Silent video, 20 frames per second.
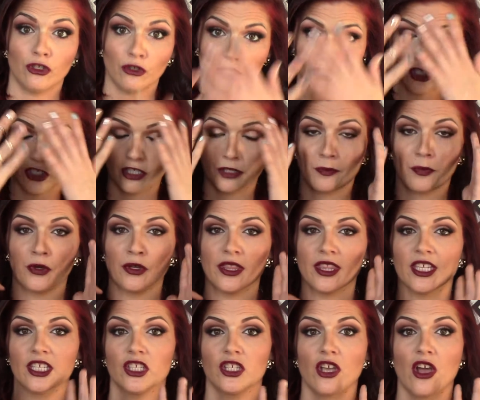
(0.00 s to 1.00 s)
You can just put
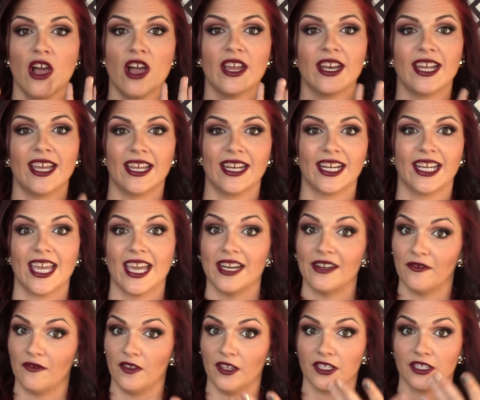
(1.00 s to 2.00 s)
this on, and again,
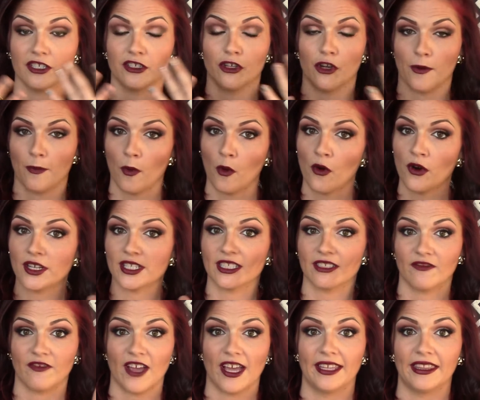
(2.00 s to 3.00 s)
it fills in your pores
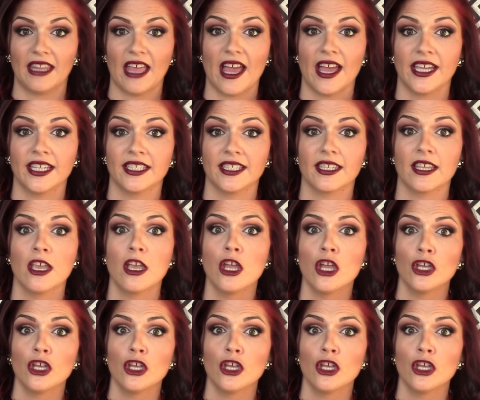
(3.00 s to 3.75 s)
and fine lines,